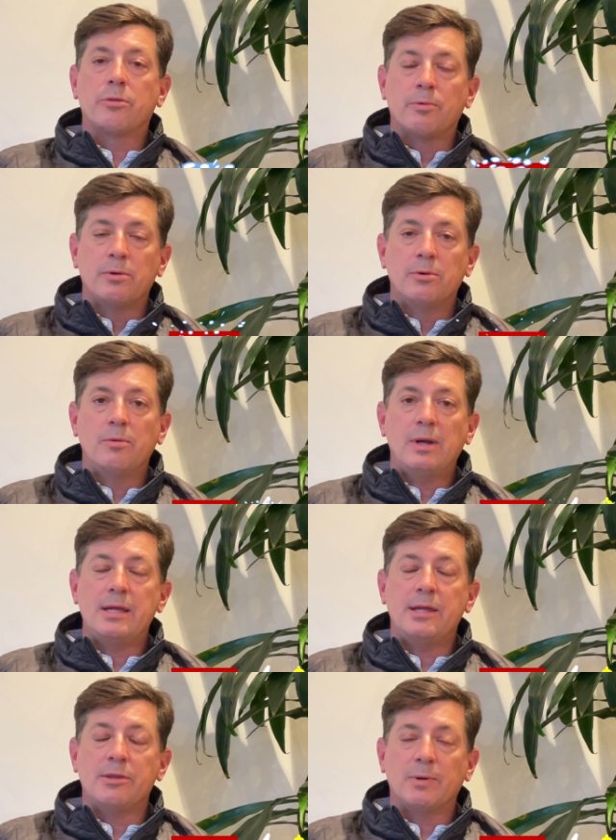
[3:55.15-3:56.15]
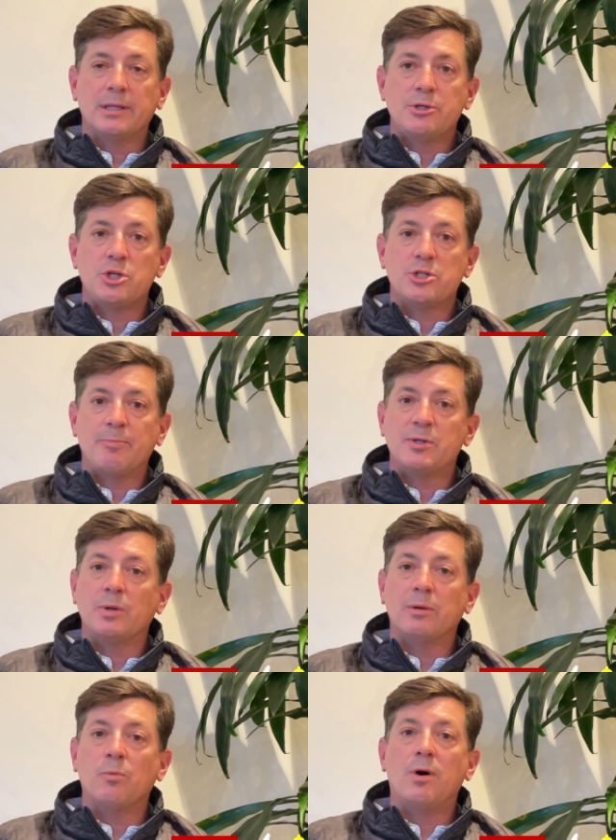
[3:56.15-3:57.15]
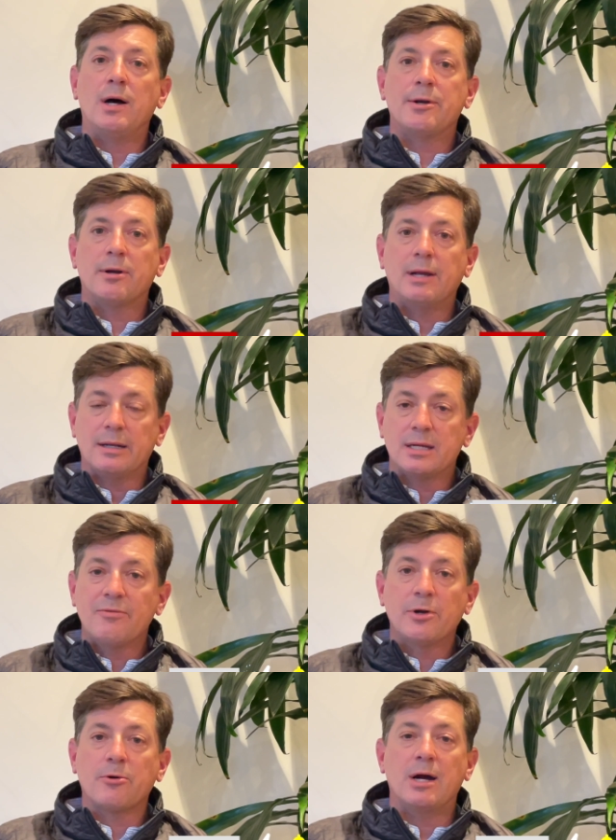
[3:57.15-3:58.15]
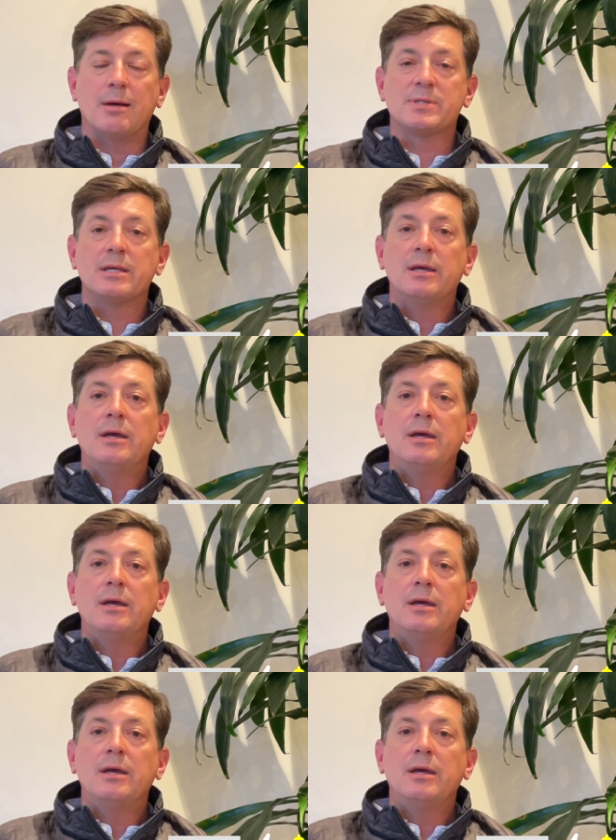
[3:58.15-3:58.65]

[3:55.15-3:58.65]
in the relationship between water and cover crops